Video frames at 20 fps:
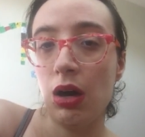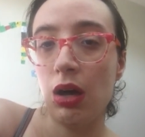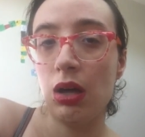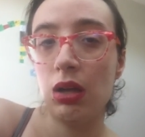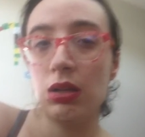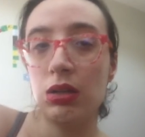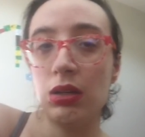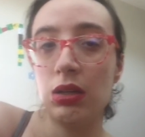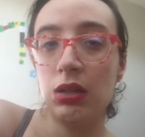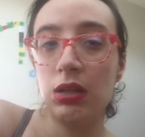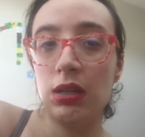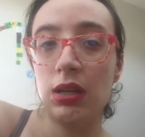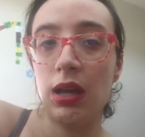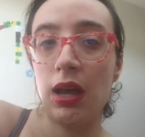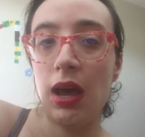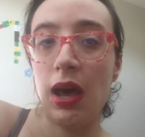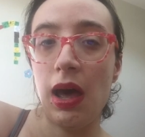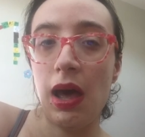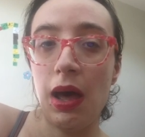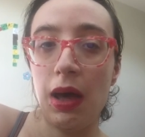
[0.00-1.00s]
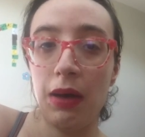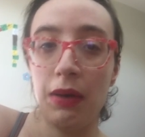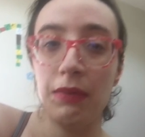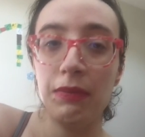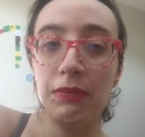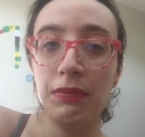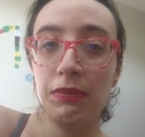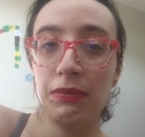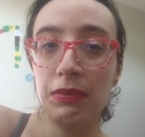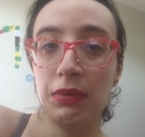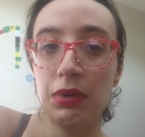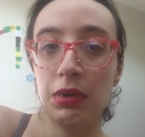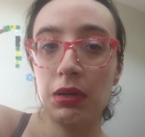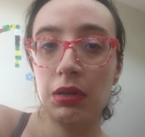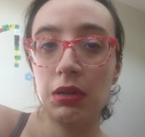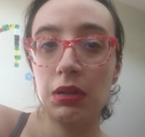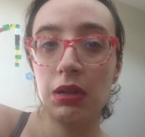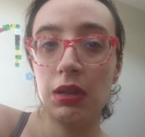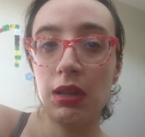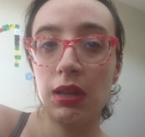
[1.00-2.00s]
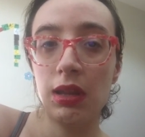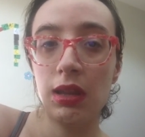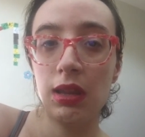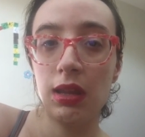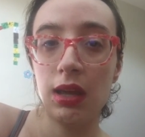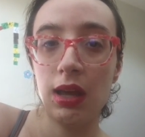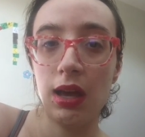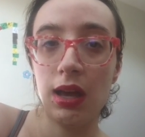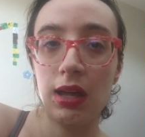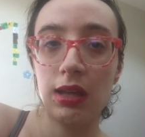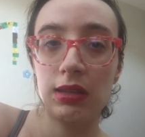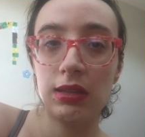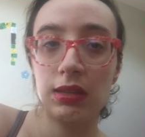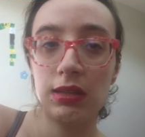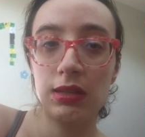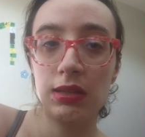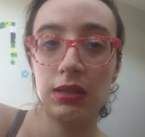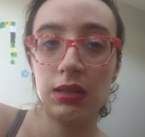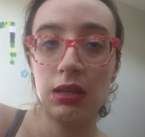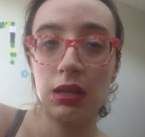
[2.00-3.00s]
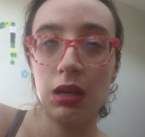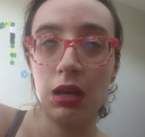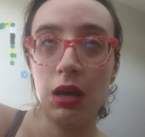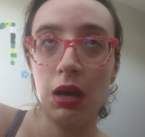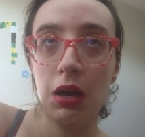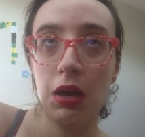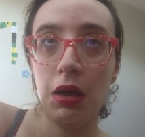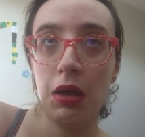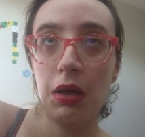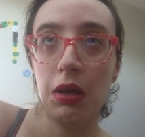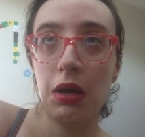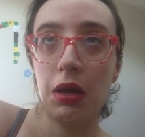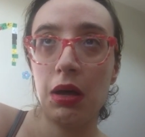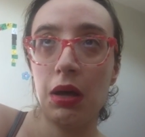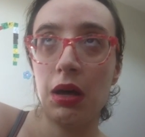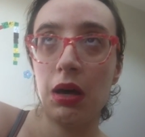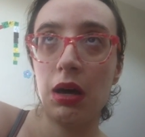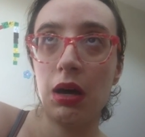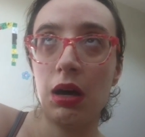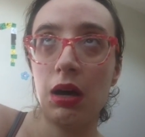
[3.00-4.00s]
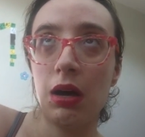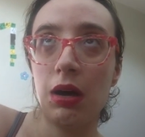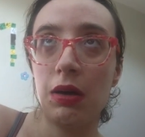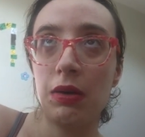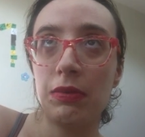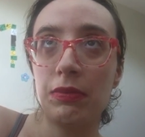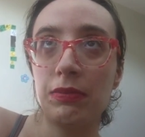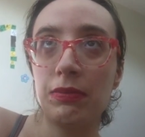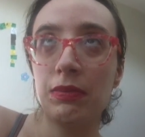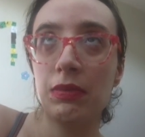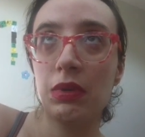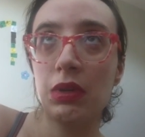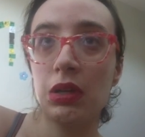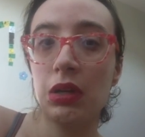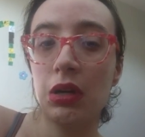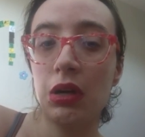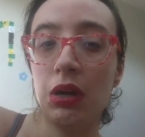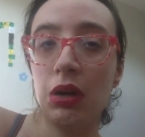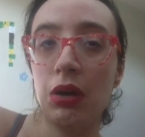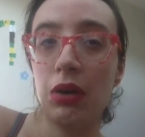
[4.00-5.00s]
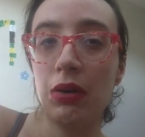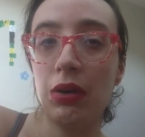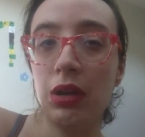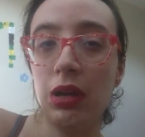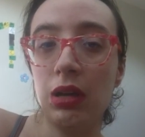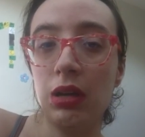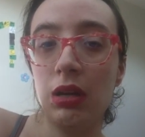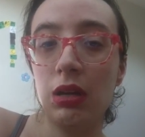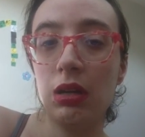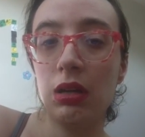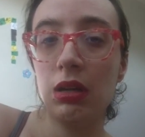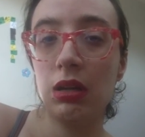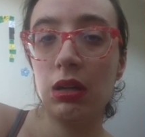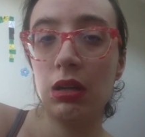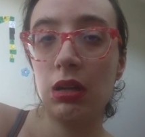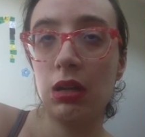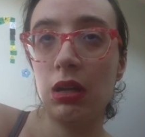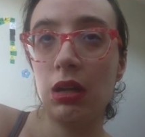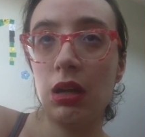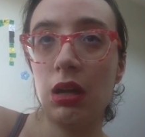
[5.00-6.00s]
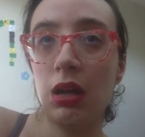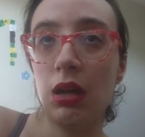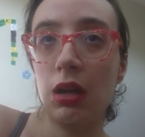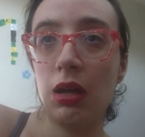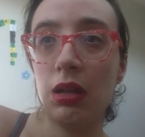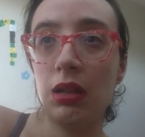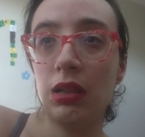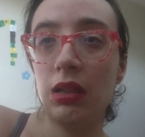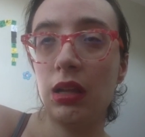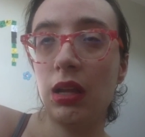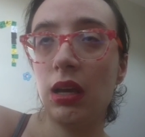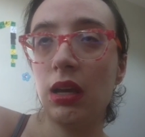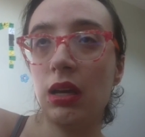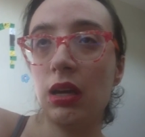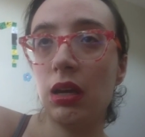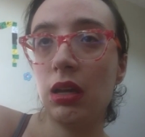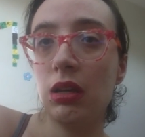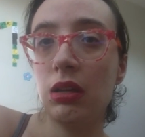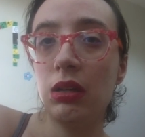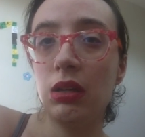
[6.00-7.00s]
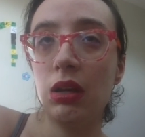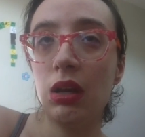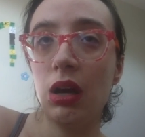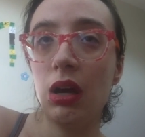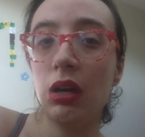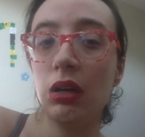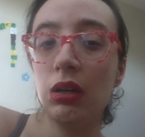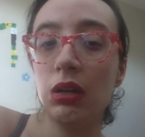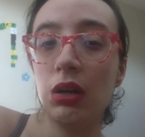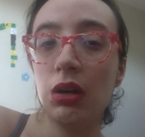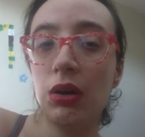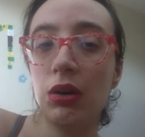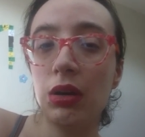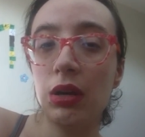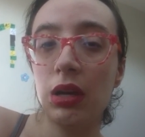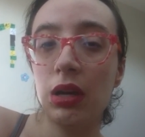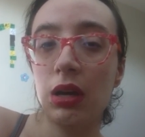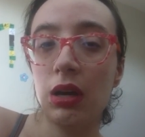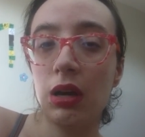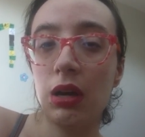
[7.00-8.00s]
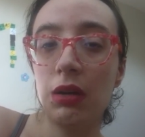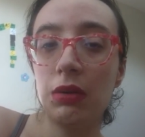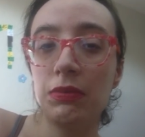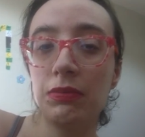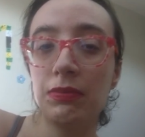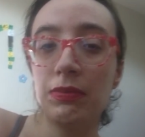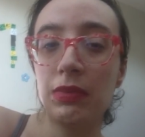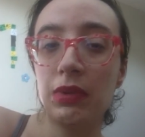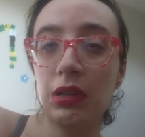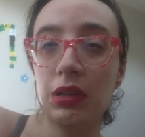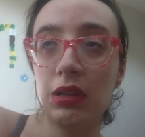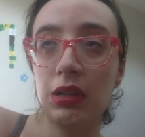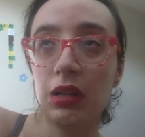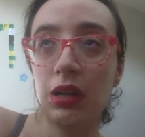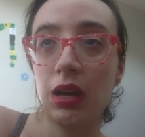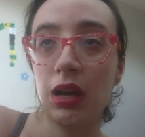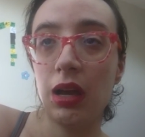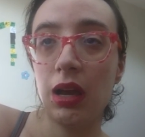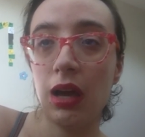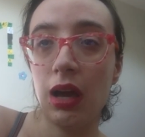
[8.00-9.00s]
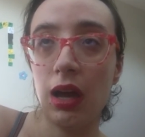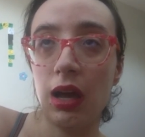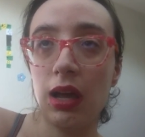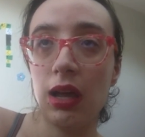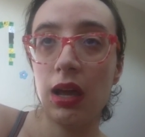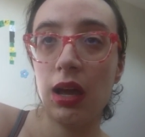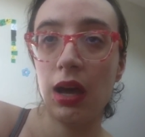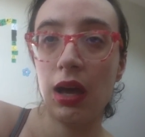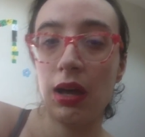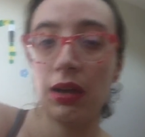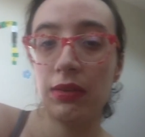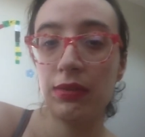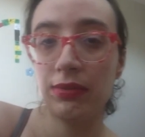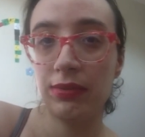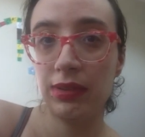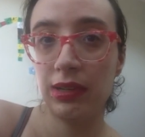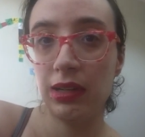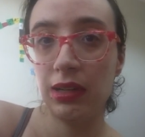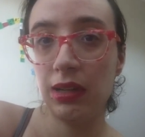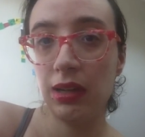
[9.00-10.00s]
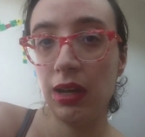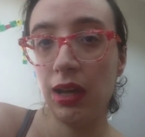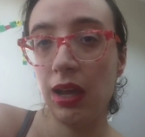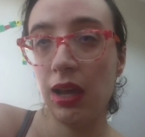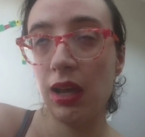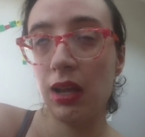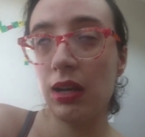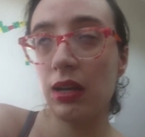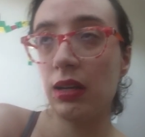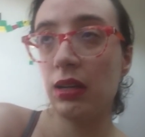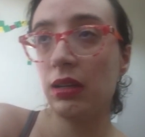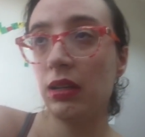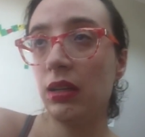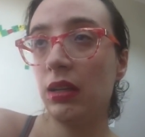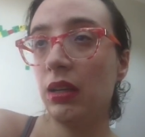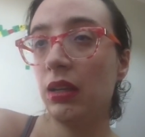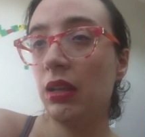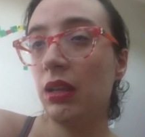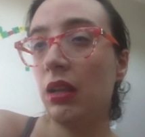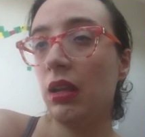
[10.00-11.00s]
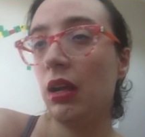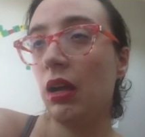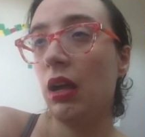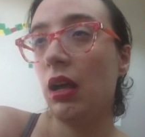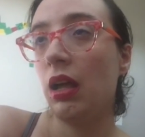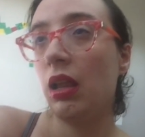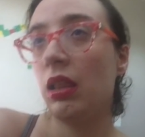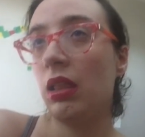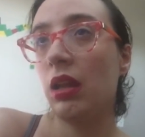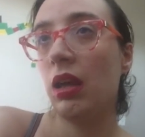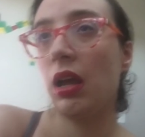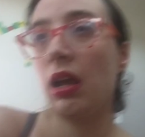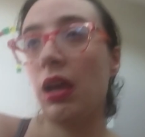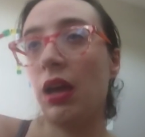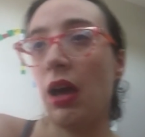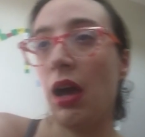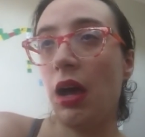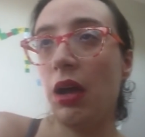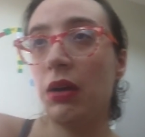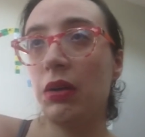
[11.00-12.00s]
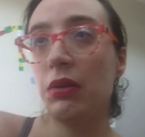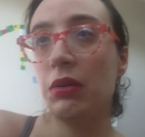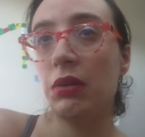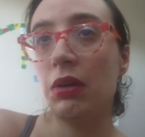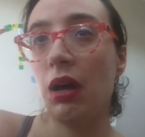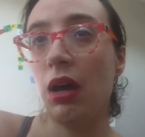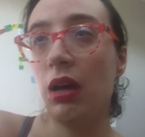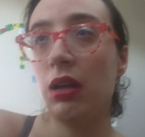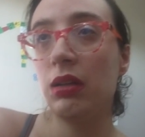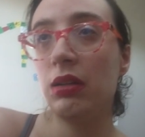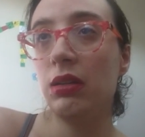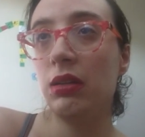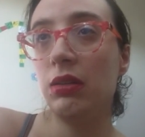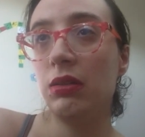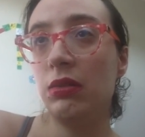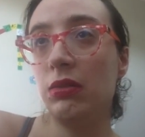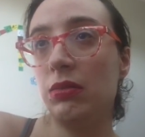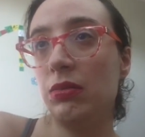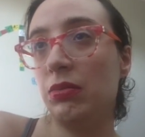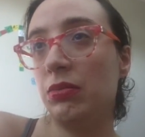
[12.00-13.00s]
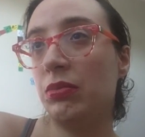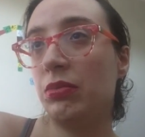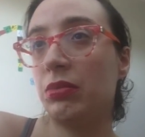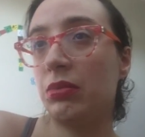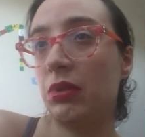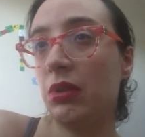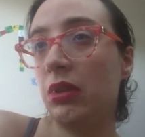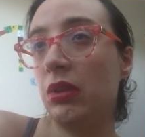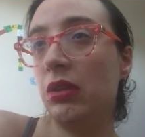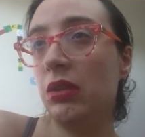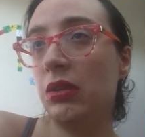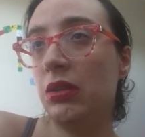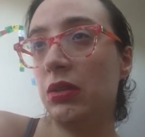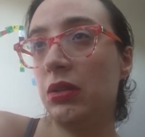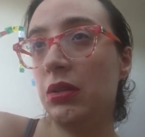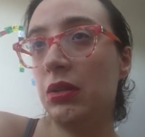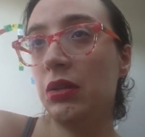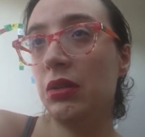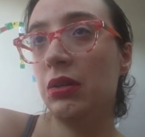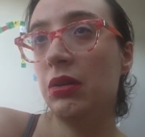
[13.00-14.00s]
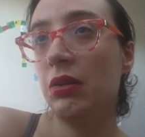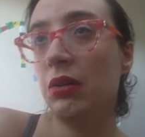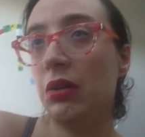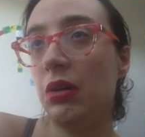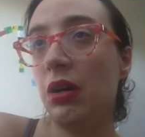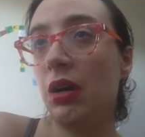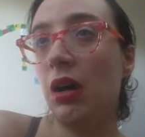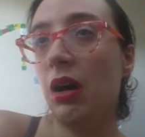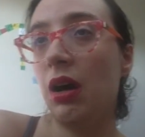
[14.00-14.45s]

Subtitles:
on an app that's going like not going on, but like I have it in. Like I want to